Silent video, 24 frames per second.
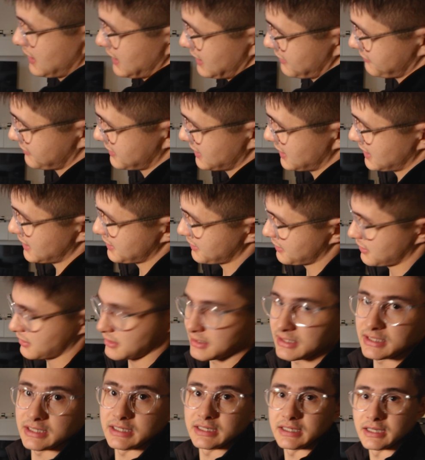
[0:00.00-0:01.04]
I've got
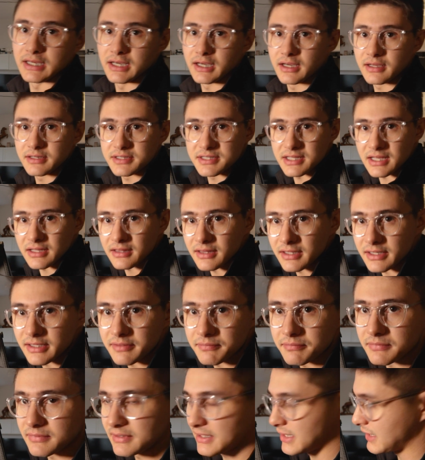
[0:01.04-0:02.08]
the, is that lit?
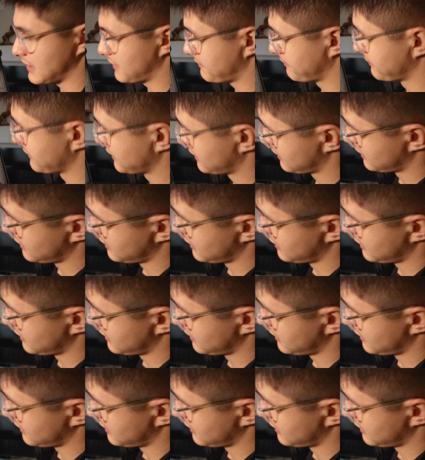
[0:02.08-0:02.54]
Yeah.